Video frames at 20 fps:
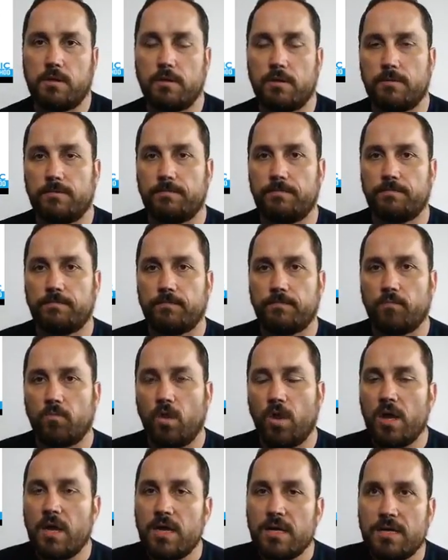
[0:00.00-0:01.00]
Now, there is
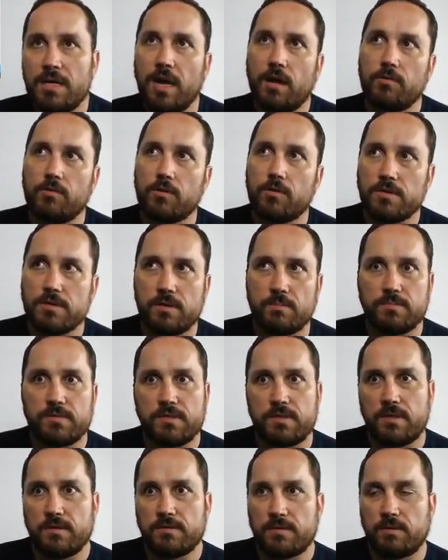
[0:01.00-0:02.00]
some say
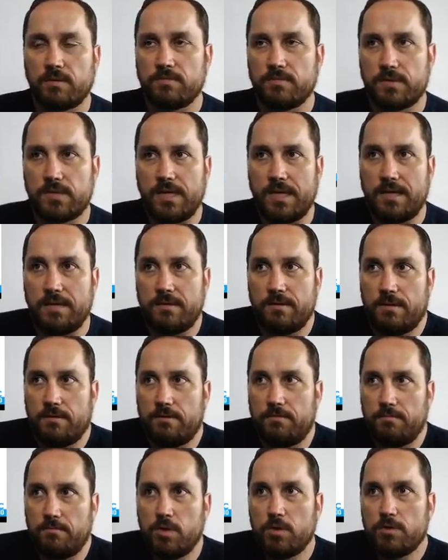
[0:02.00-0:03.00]
in music and
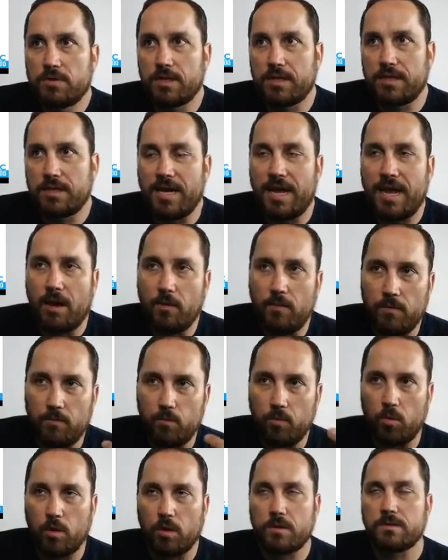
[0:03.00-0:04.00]
how it works, and
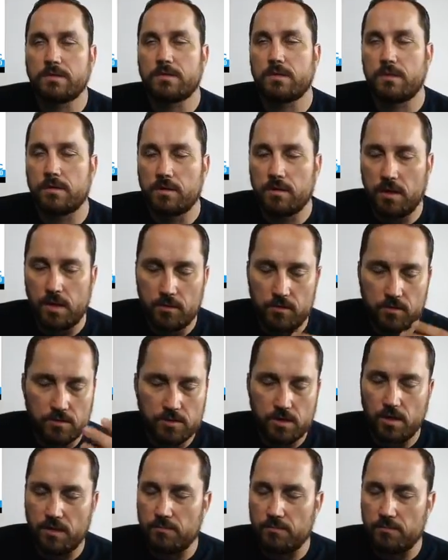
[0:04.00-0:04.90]
there's all the music theory.